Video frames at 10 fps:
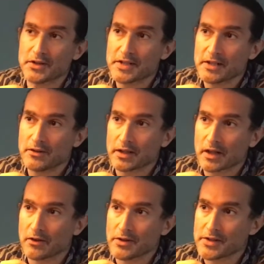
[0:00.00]

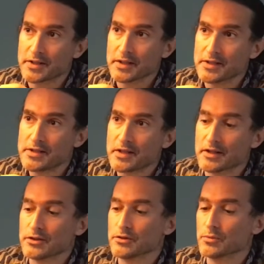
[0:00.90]
volunteering currencies,
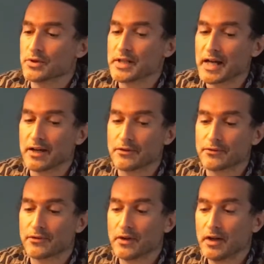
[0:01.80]
and you would
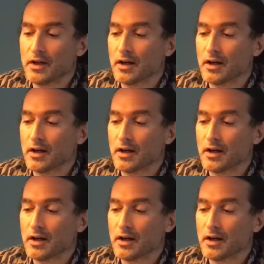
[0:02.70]
have